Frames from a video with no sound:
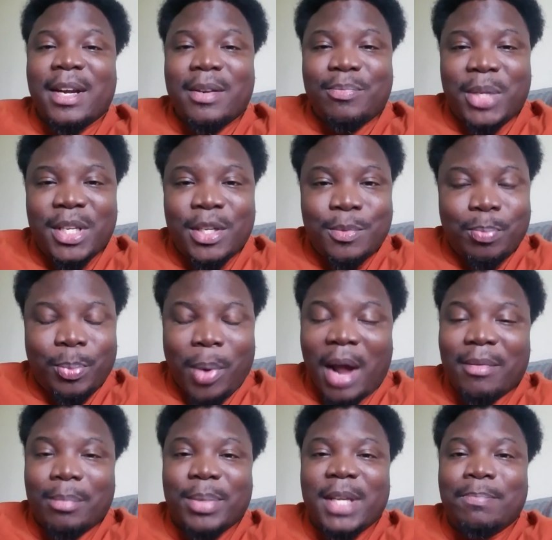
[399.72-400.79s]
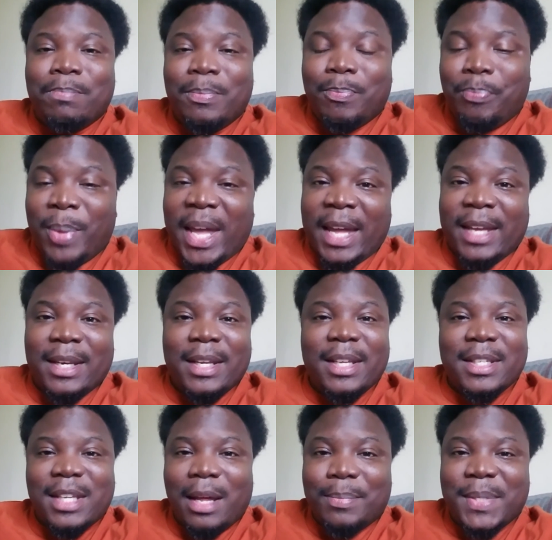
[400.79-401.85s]
He's probably bent.
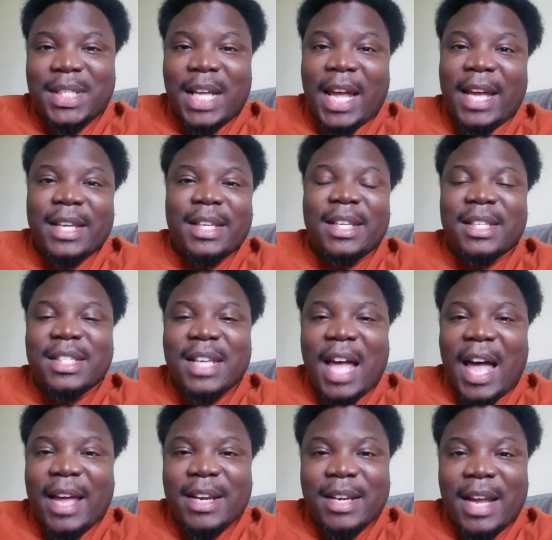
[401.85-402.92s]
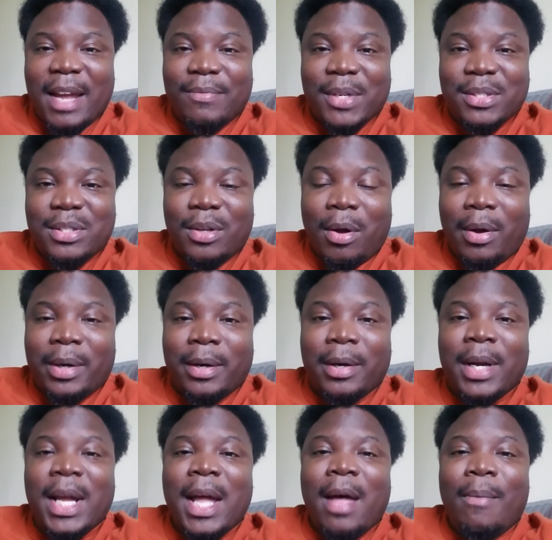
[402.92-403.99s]
He's upset. He's not named a starter,
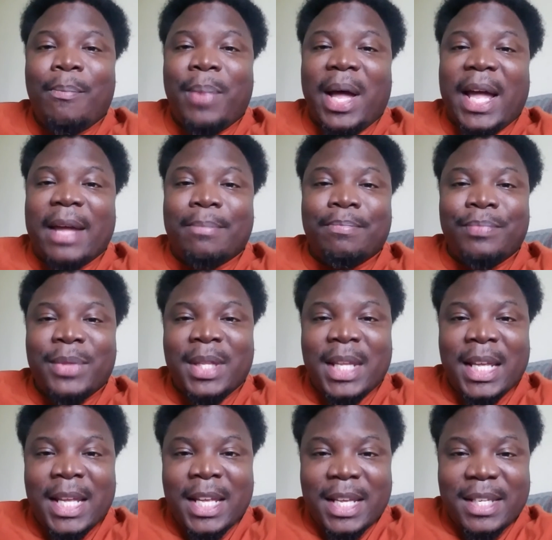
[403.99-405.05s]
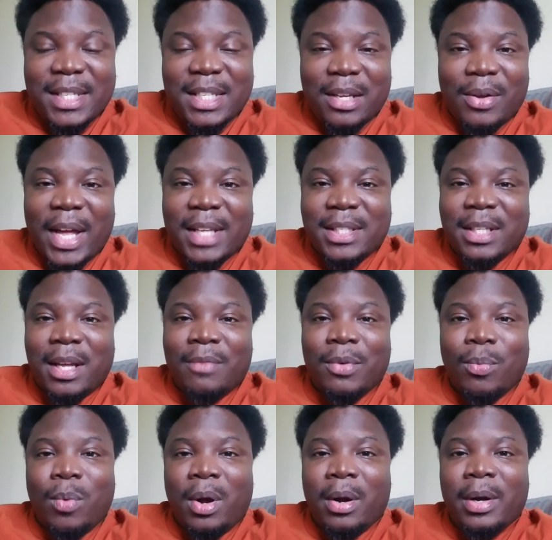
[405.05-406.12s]
but he still has to come to
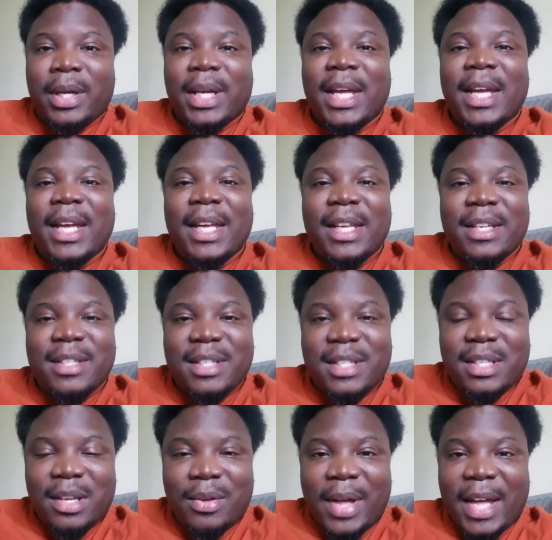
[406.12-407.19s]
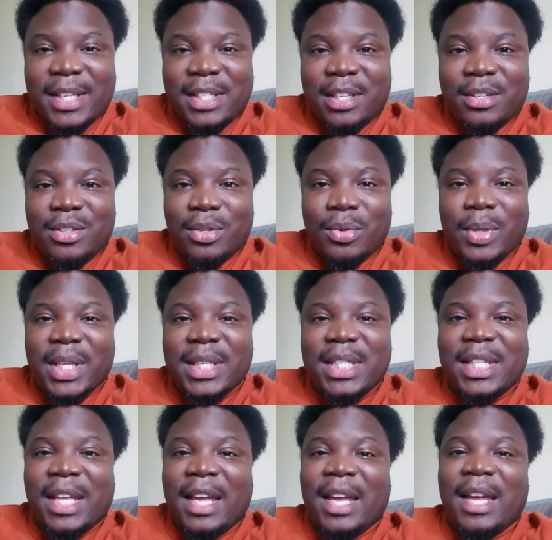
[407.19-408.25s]
work. He still has to do his
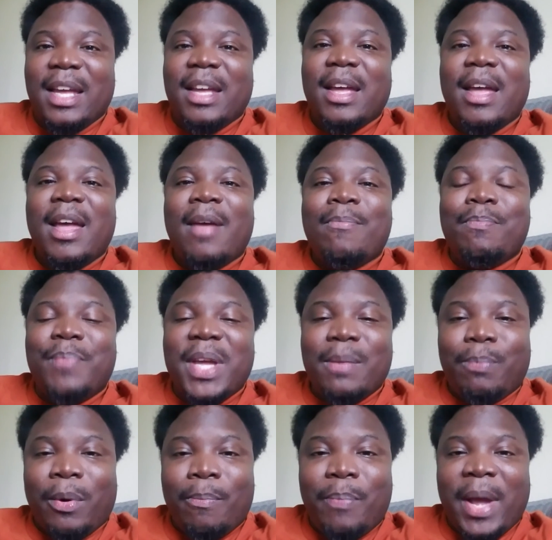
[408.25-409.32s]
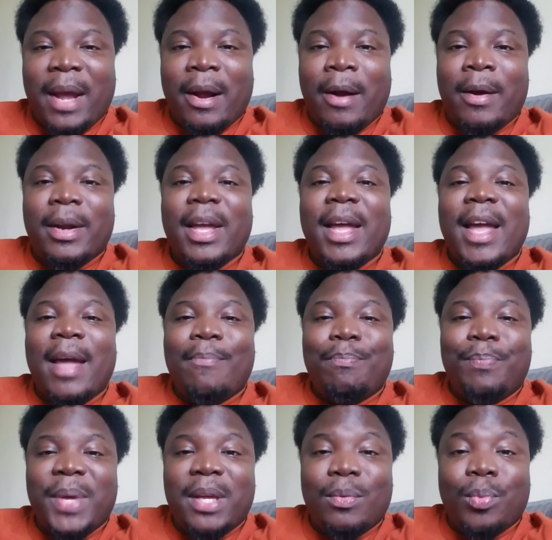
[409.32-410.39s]
thing, be prepared, and
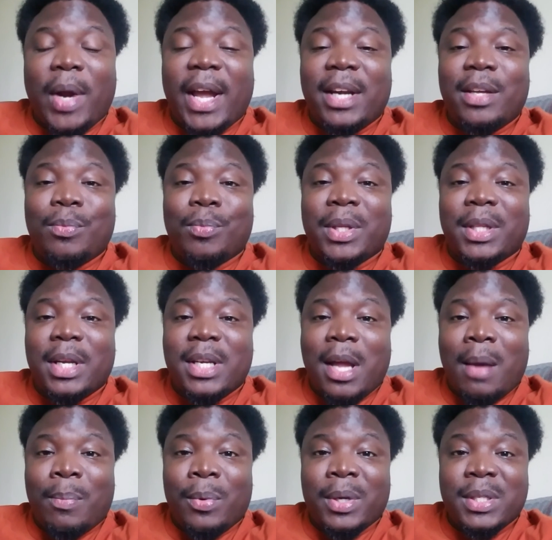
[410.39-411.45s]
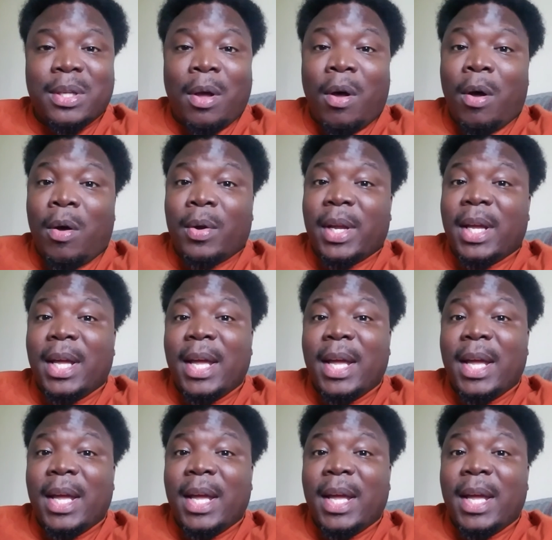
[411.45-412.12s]
be ready when the number is called.